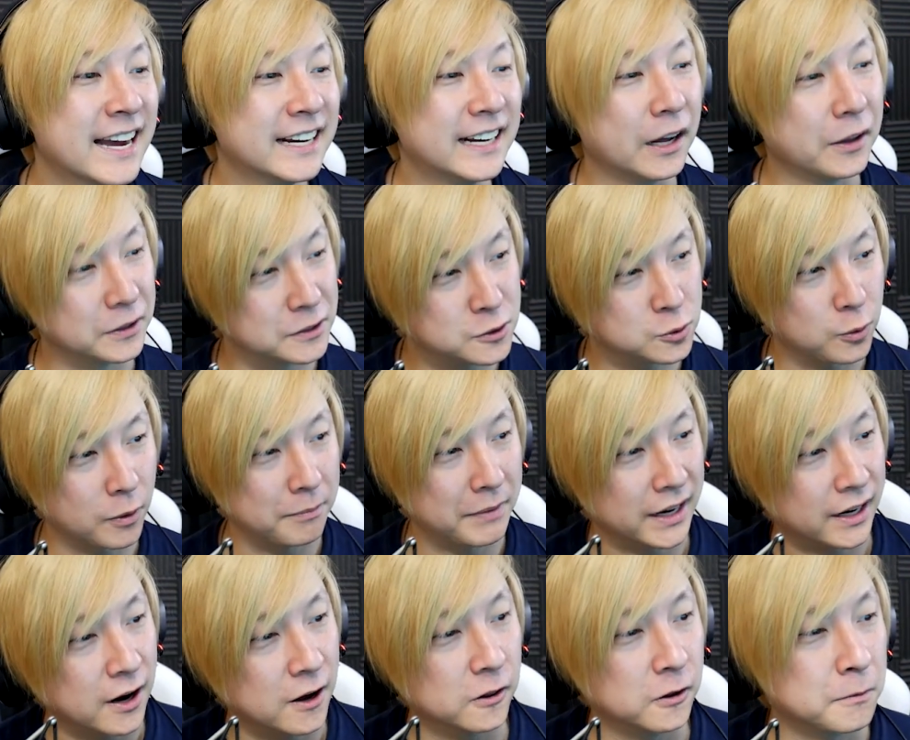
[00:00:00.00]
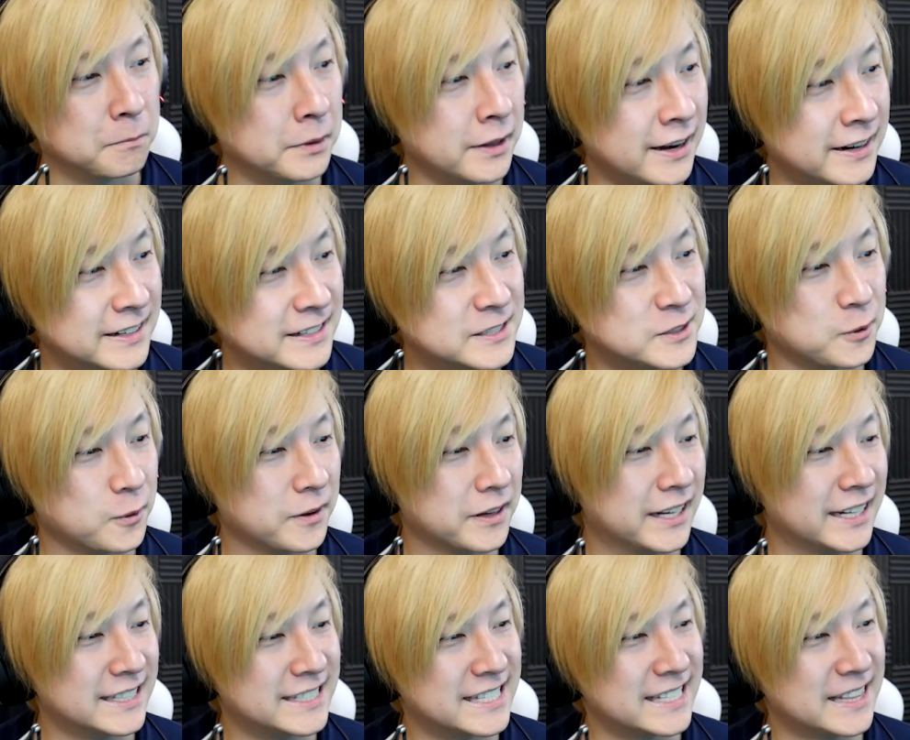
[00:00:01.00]
Now this is where my color blindness sort of
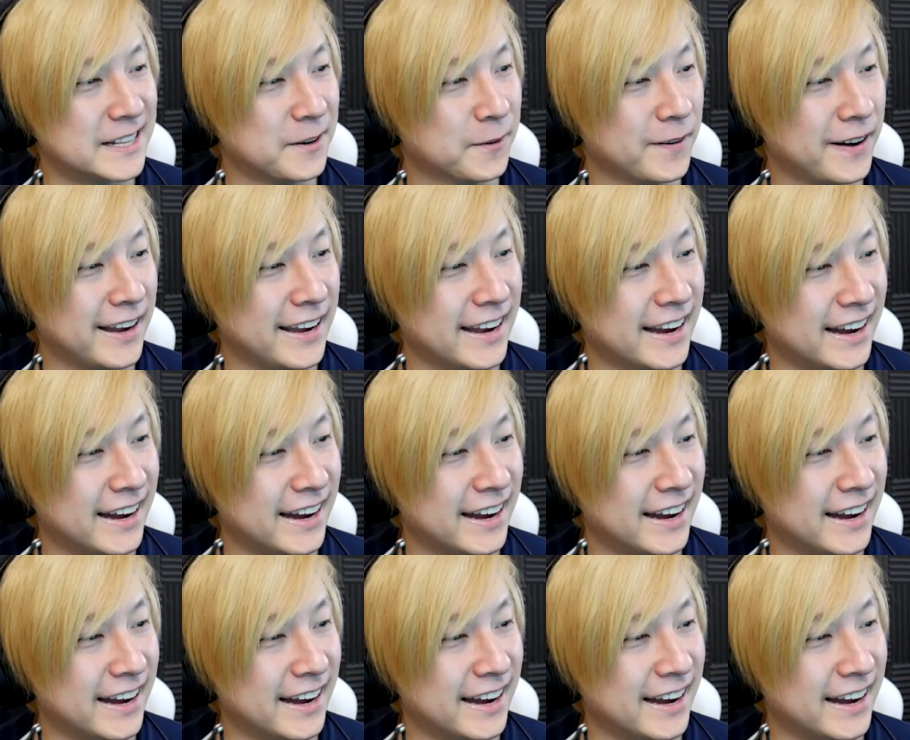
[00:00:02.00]
gets in the way.